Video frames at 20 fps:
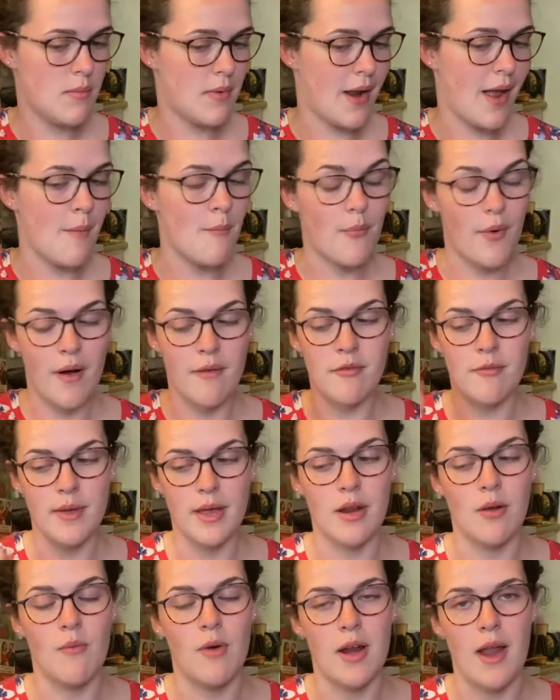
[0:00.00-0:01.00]
but I'm probably
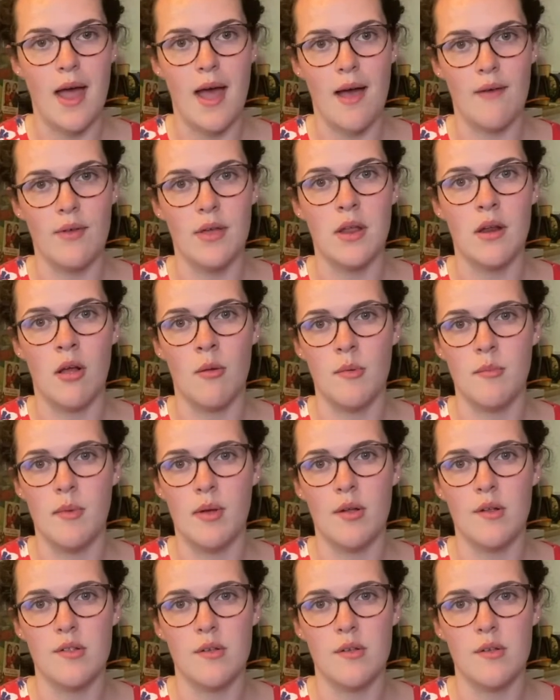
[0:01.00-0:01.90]
gonna wanna have it in almond milk,